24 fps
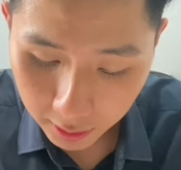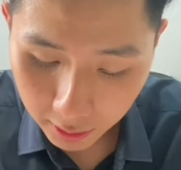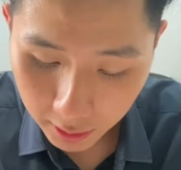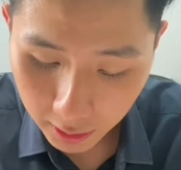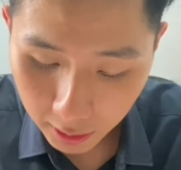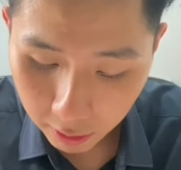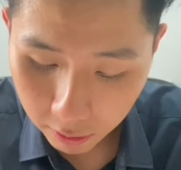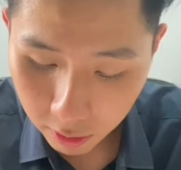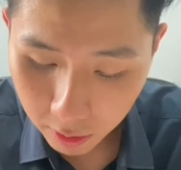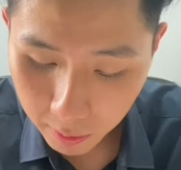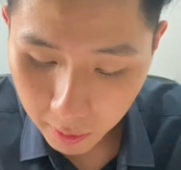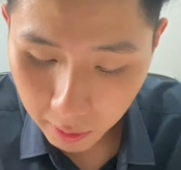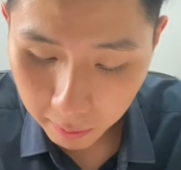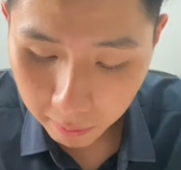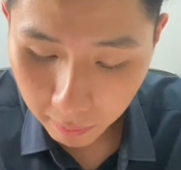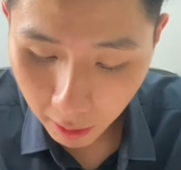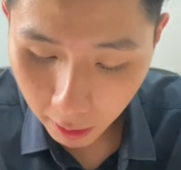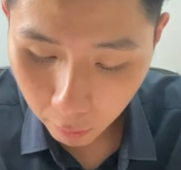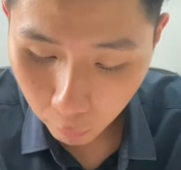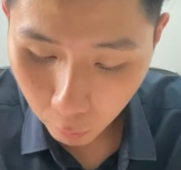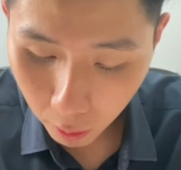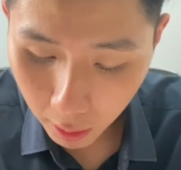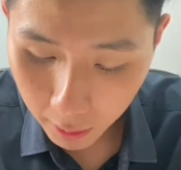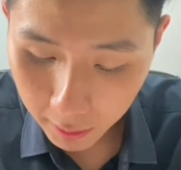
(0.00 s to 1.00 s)
increment by
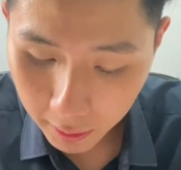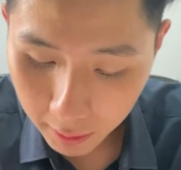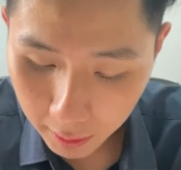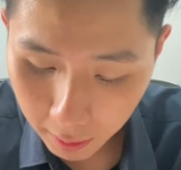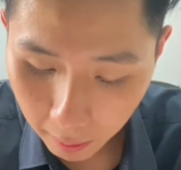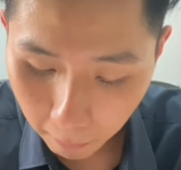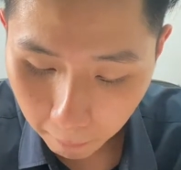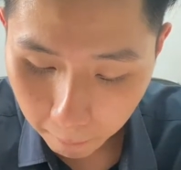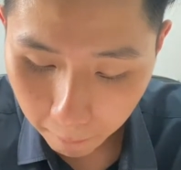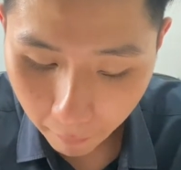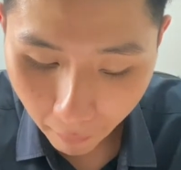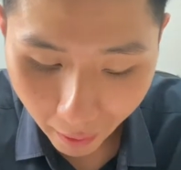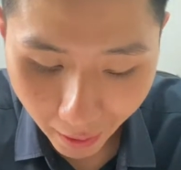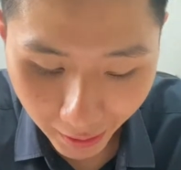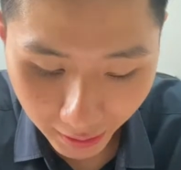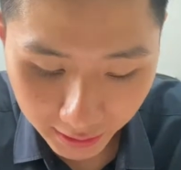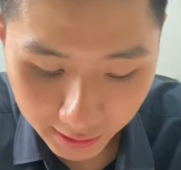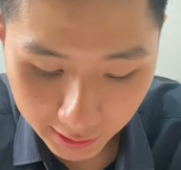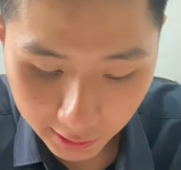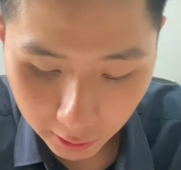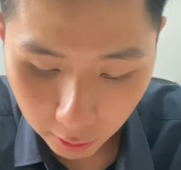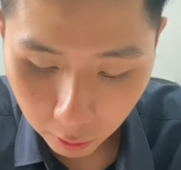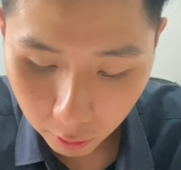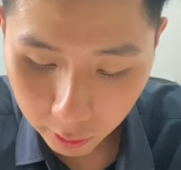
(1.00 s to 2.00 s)
1,
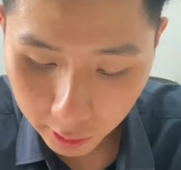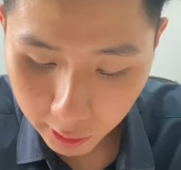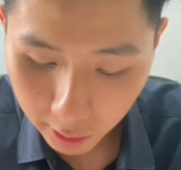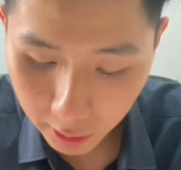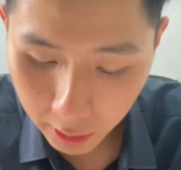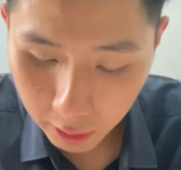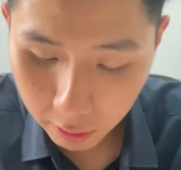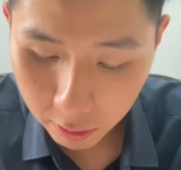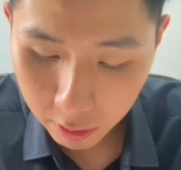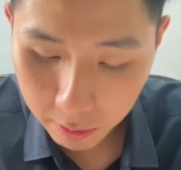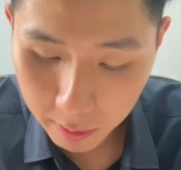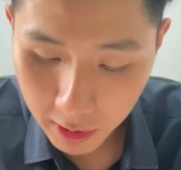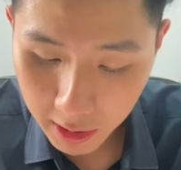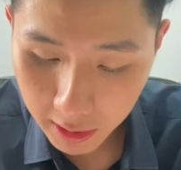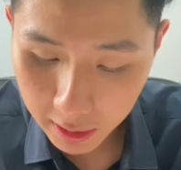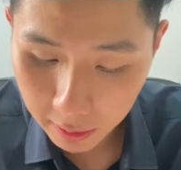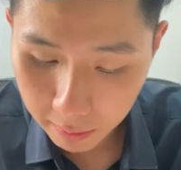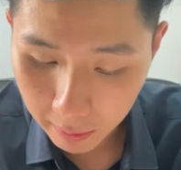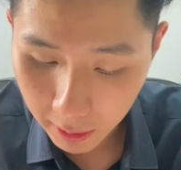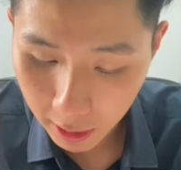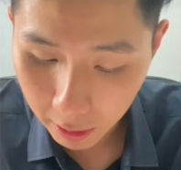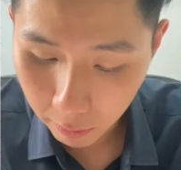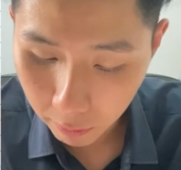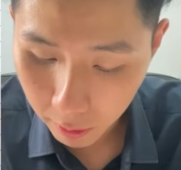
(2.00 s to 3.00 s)
pass also incremented
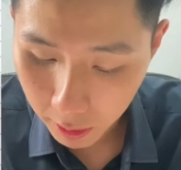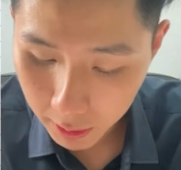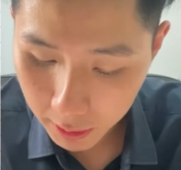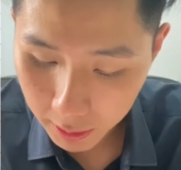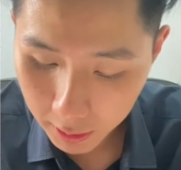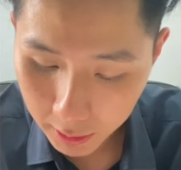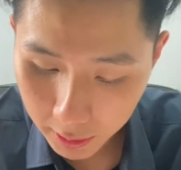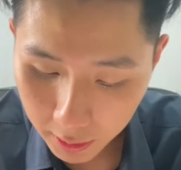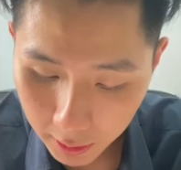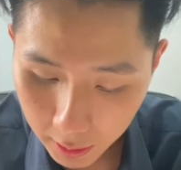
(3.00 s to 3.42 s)
by 1.